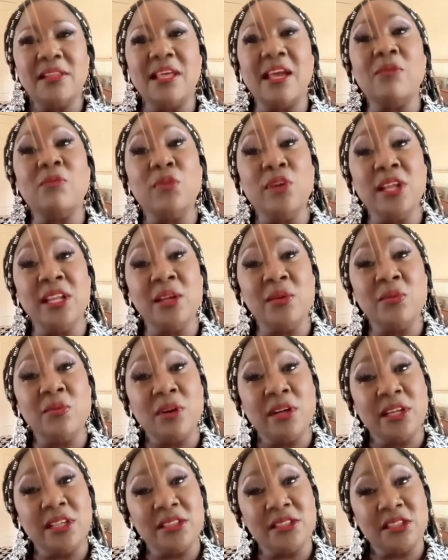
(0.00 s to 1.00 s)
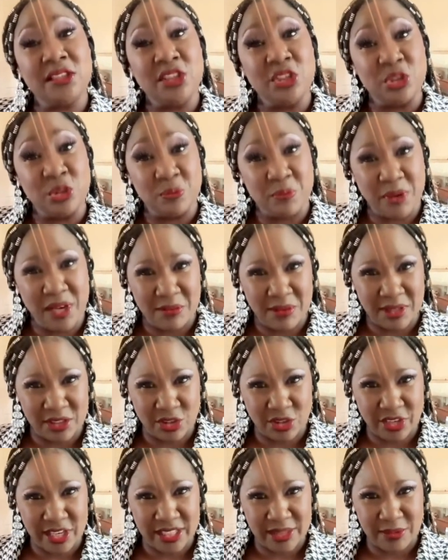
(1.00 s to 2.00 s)
They really want us to use public
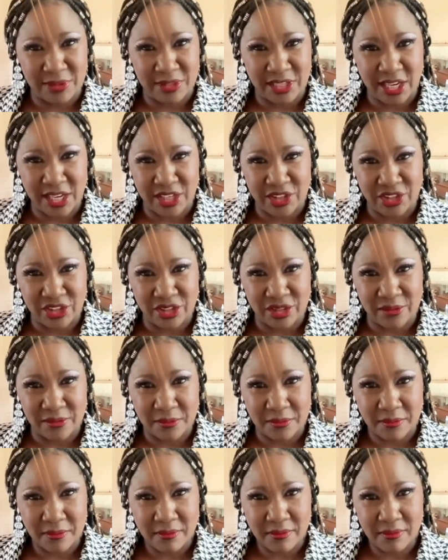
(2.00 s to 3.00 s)
transportation.